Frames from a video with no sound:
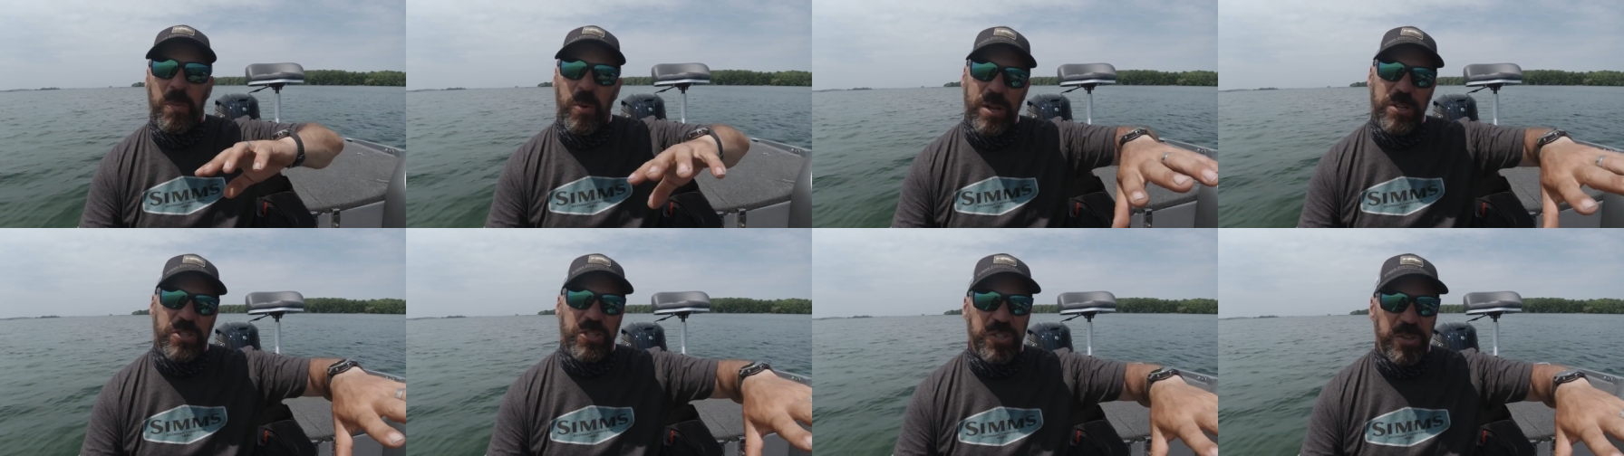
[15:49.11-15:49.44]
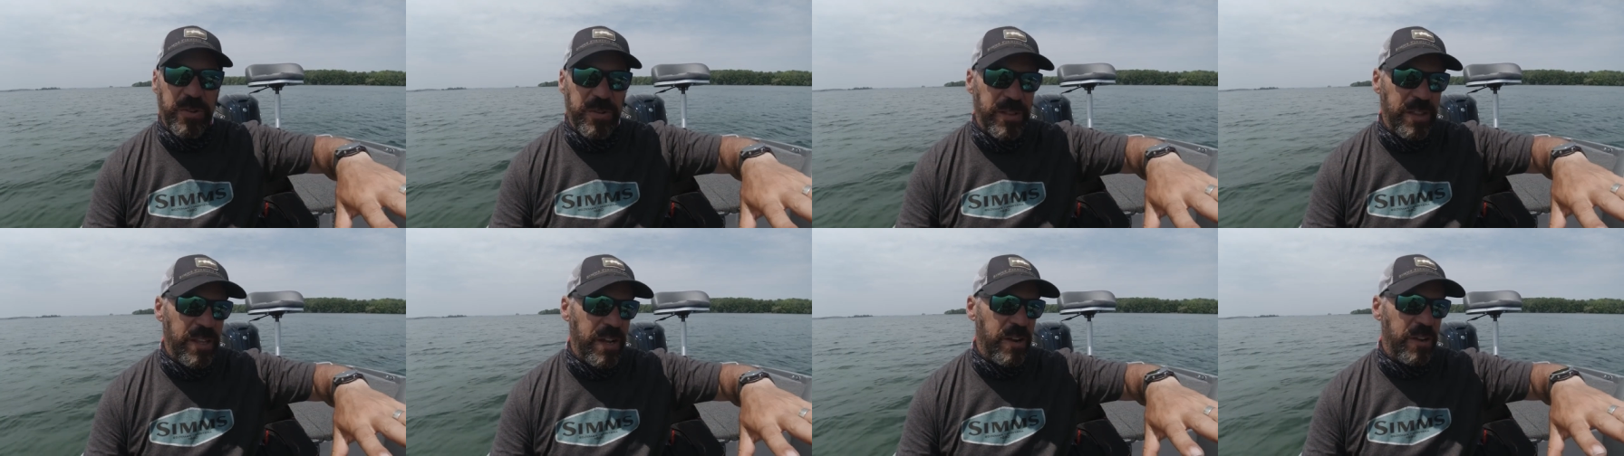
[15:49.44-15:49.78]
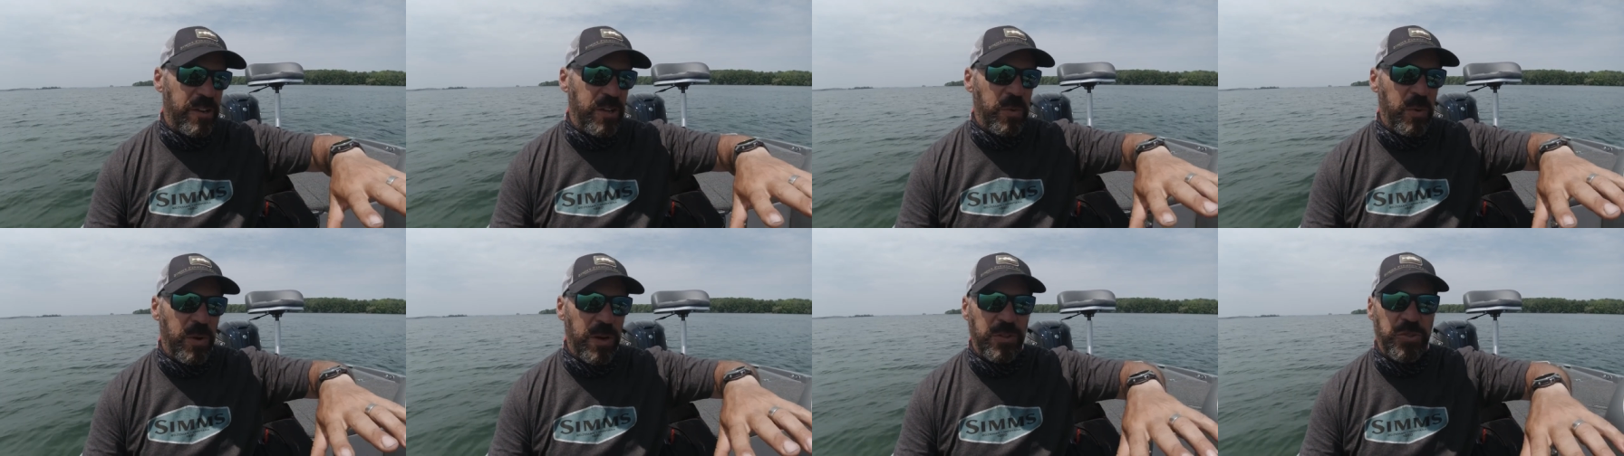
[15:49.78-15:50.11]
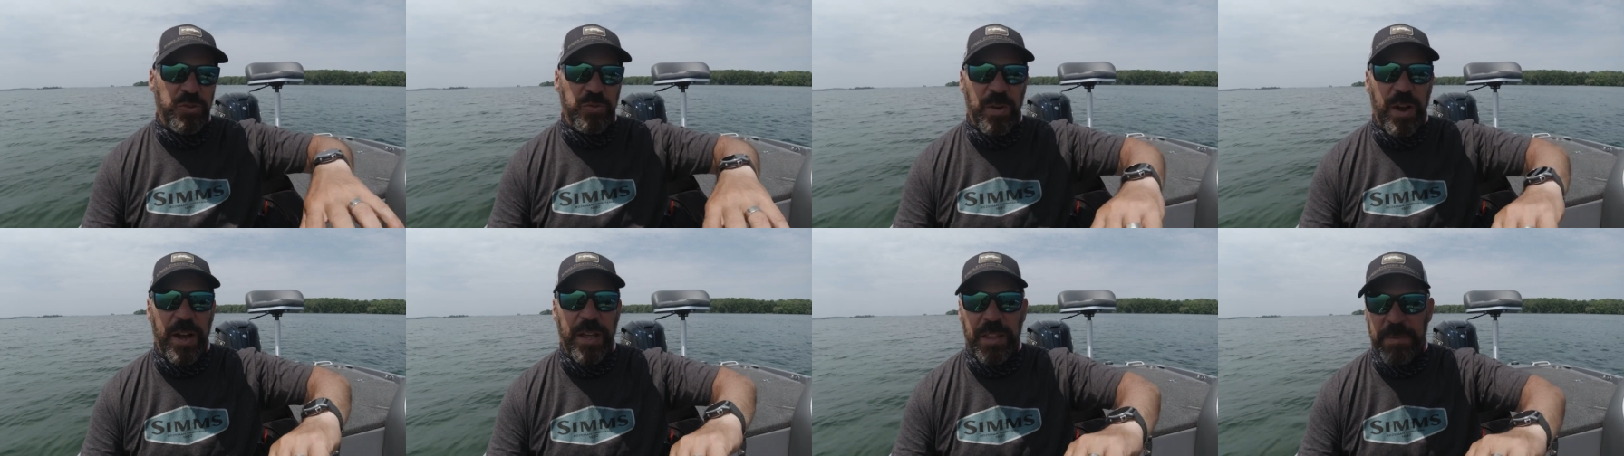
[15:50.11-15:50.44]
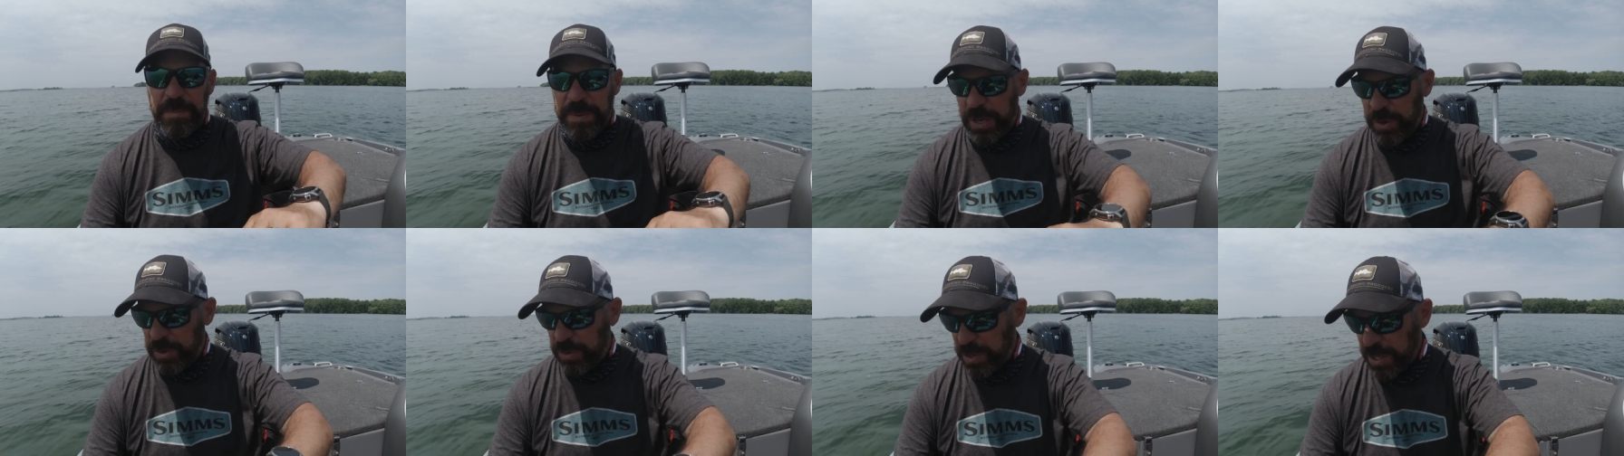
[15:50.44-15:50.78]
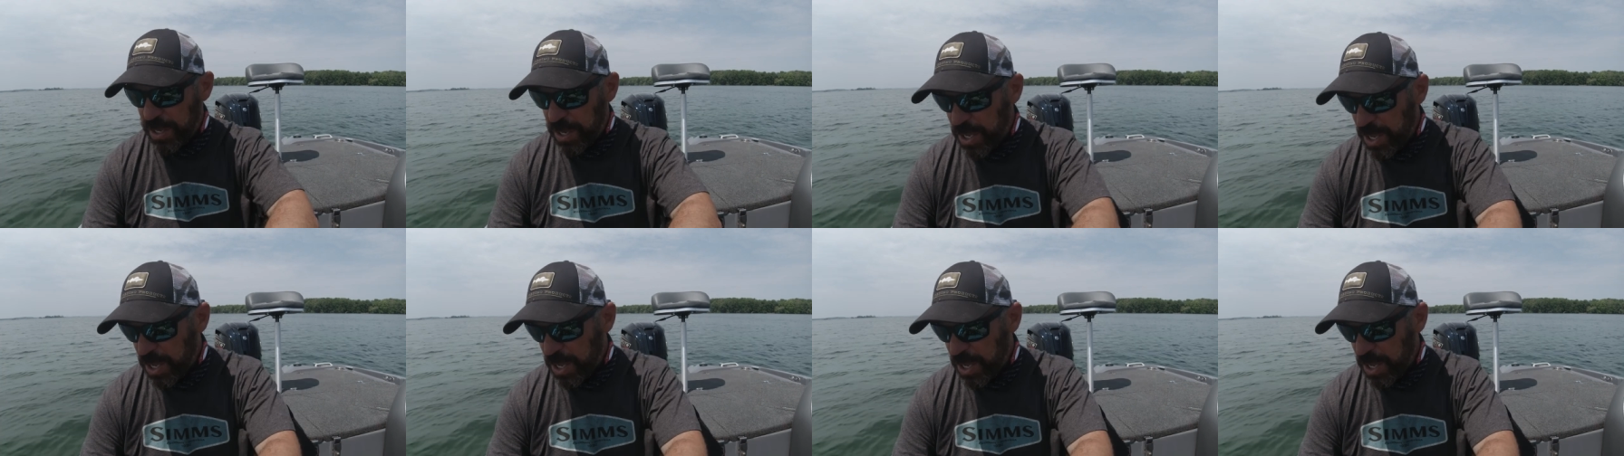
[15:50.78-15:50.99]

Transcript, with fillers: moisture in there and you want to dry them out